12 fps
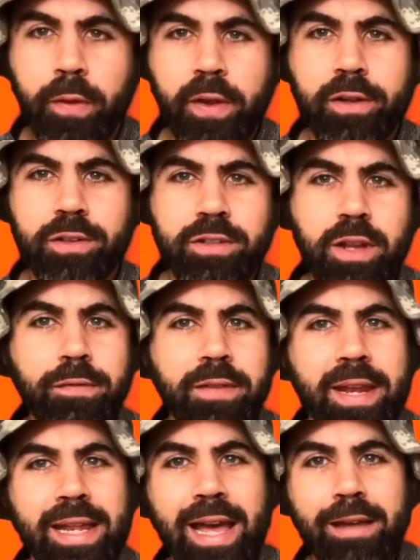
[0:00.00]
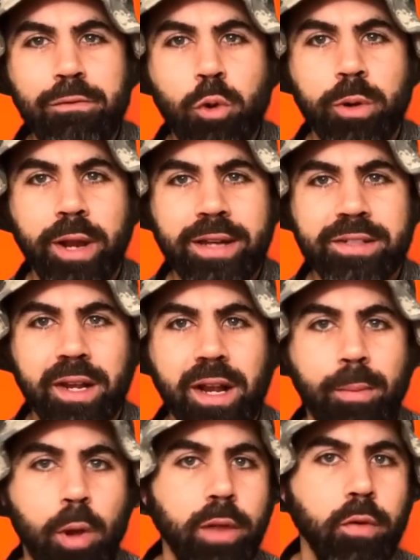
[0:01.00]
all that good stuff at
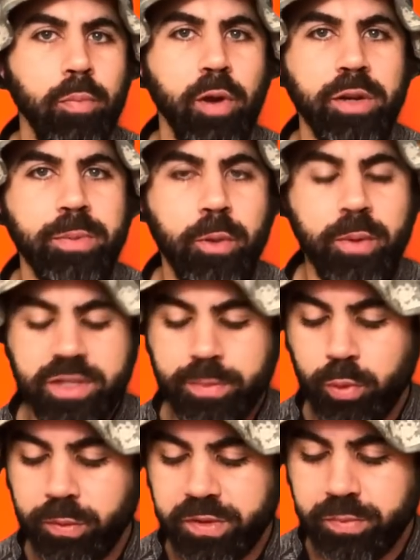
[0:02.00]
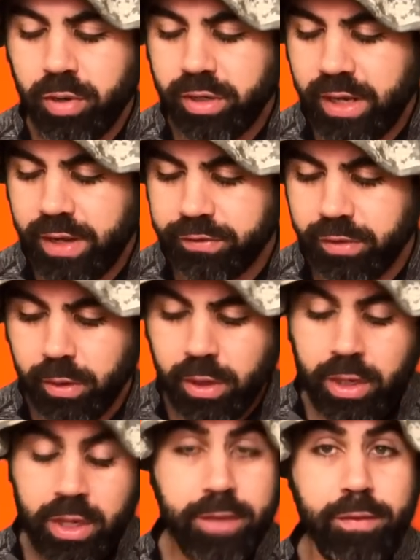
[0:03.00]
livecortex.com. All of our products, by the way, support this broadcast. So
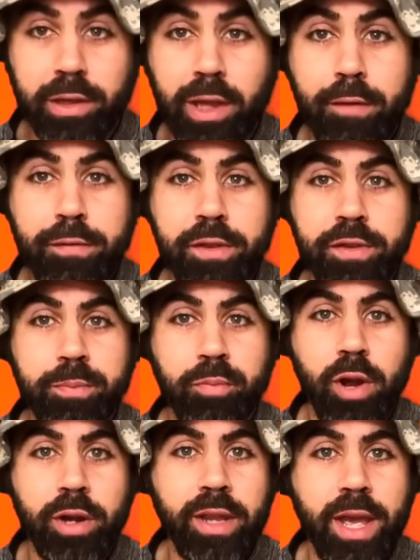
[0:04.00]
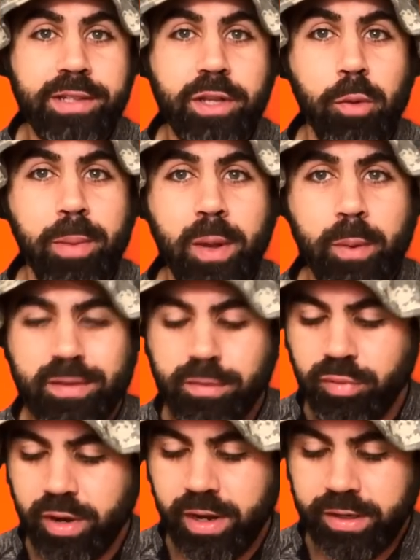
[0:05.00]
if you love this broadcast, go buy one of our
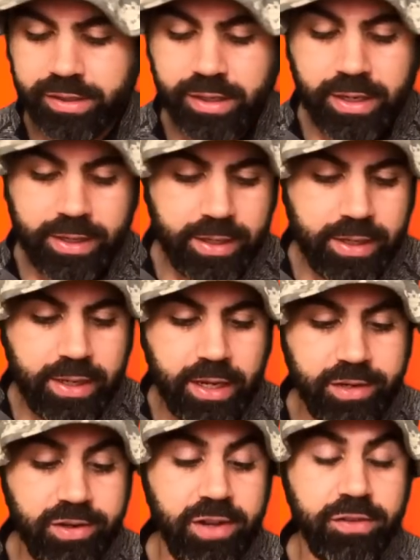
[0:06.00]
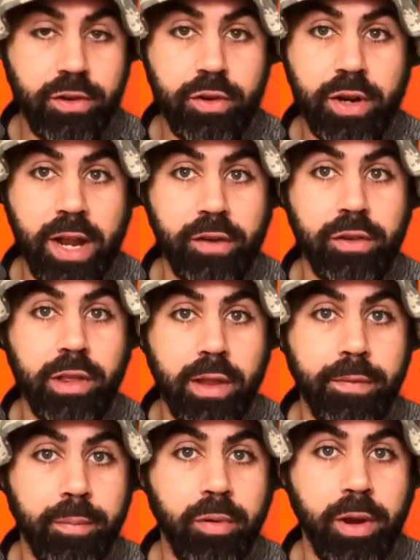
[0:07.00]
products and chances are you're gonna actually
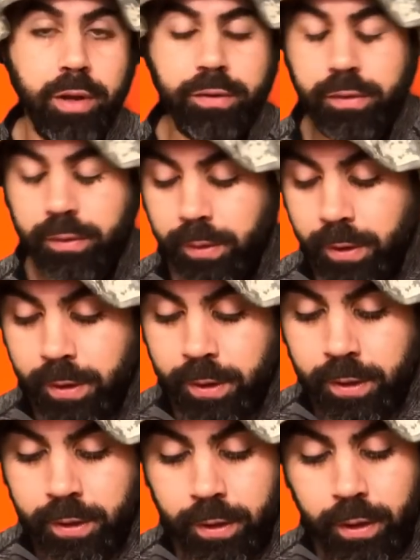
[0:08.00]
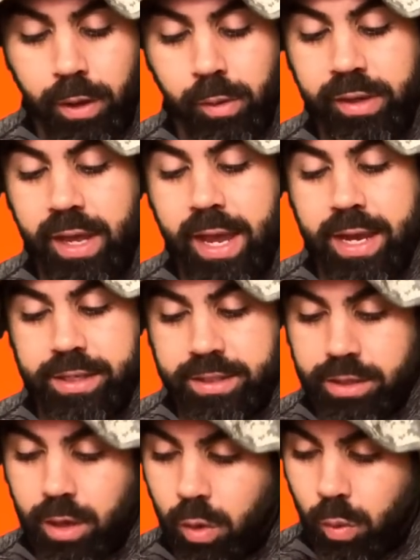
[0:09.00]
love the product too. Okay,
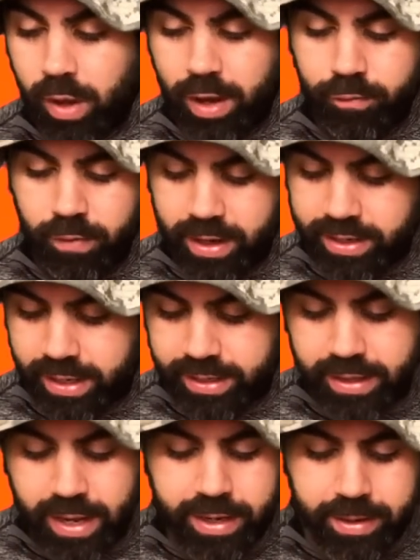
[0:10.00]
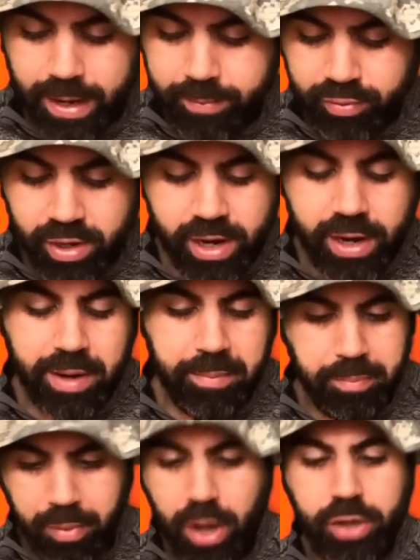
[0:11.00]
so I, I, I got it. I printed out a
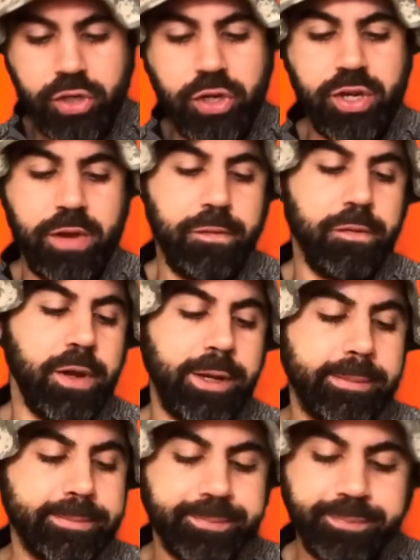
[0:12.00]
bunch of different